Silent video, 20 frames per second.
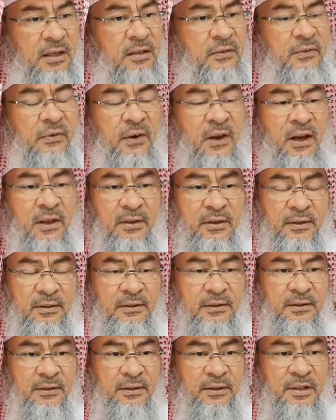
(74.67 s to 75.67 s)
And her
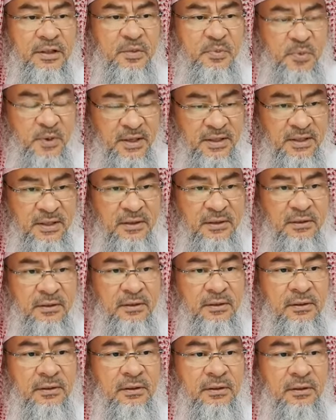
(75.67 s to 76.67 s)
father is
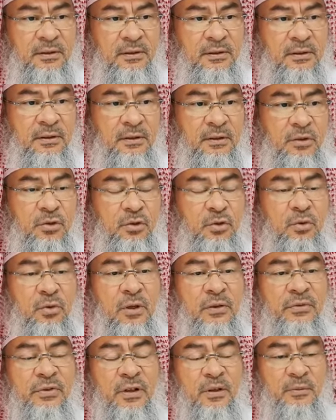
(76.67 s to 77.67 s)
present,
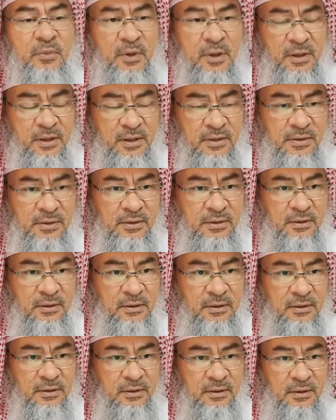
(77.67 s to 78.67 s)
two of her
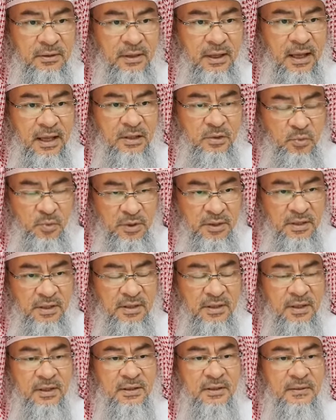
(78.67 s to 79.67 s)
brothers as
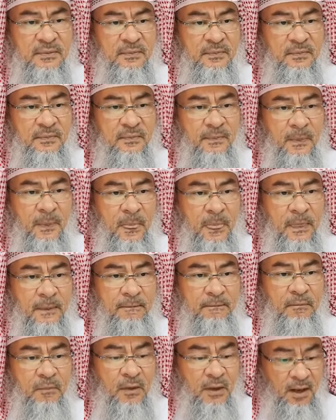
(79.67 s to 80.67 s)
witnesses.
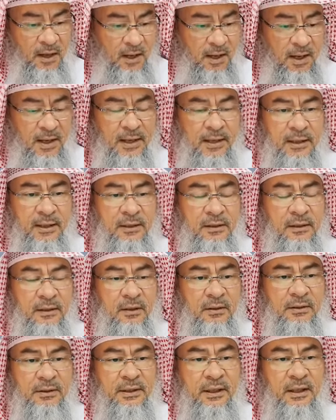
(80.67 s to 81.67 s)
I,
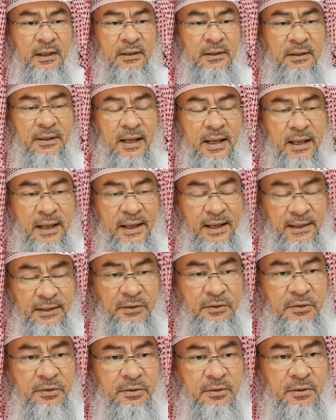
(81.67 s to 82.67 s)
on the other
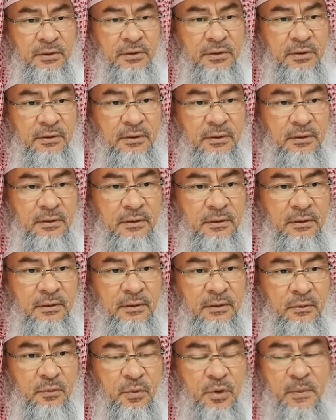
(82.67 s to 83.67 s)
end,
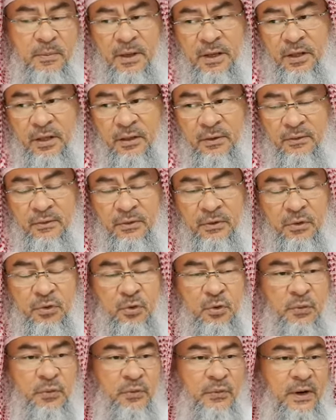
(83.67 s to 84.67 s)
with my
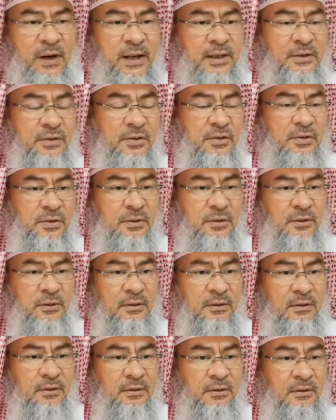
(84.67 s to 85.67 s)
two friends,
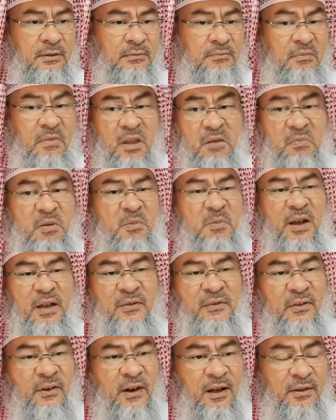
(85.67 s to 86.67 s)
maybe
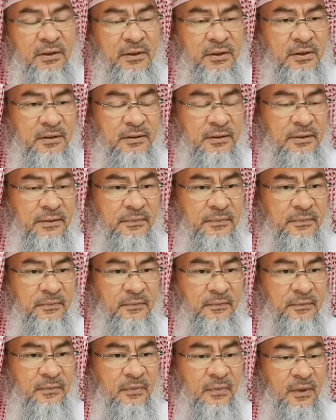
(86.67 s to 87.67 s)
my father,
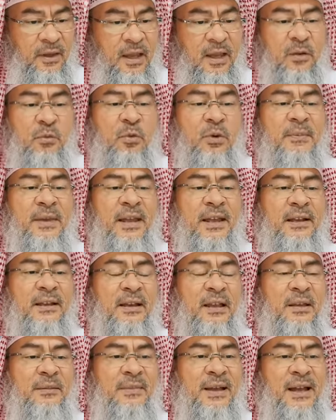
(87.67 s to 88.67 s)
and we
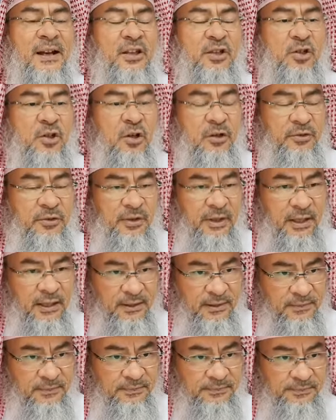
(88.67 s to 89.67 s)
make a marriage
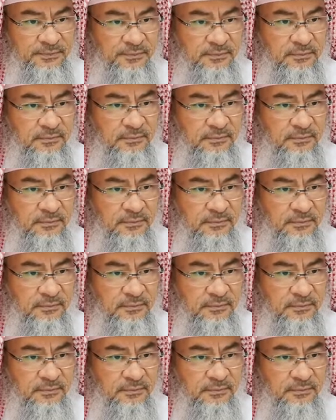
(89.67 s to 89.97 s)
contract.